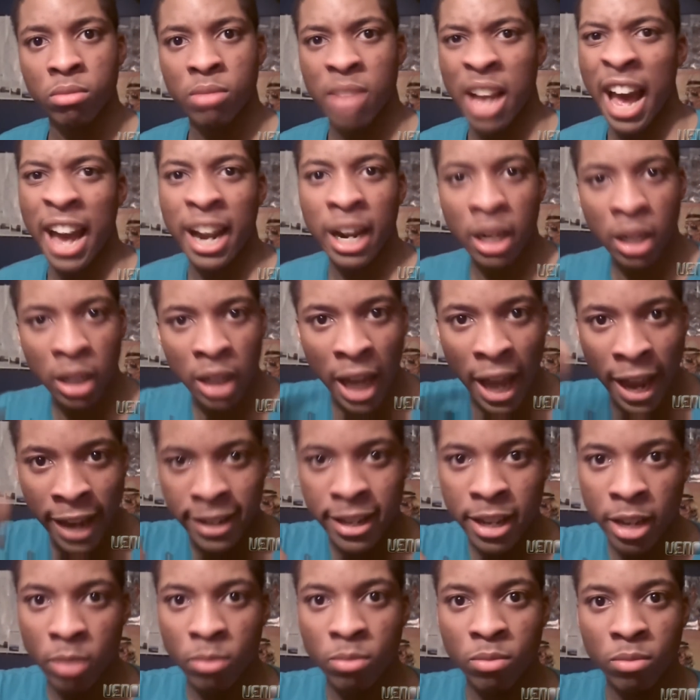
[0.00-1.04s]
I didn't like
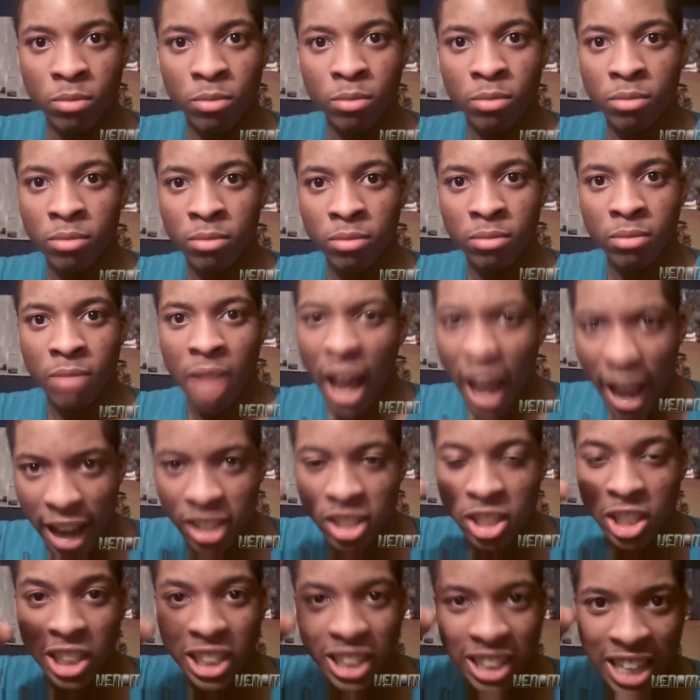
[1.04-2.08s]
it. I
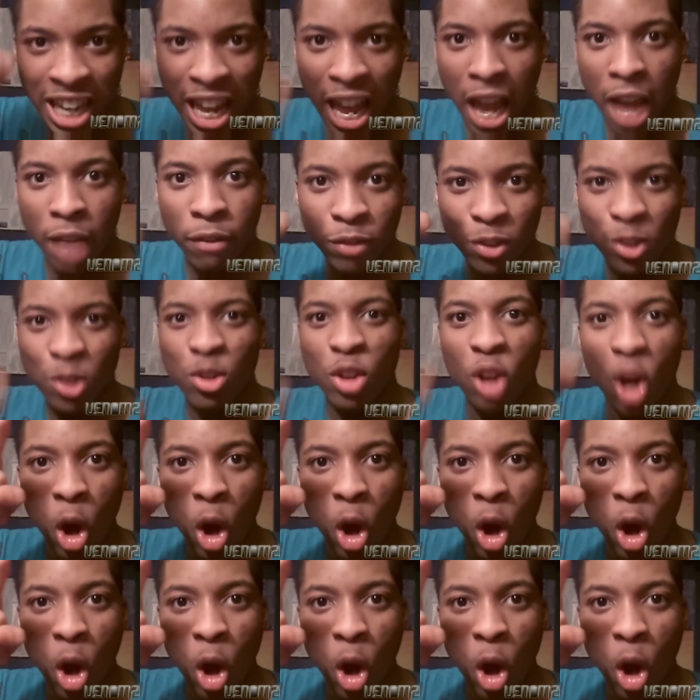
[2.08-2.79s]
actually laughed through the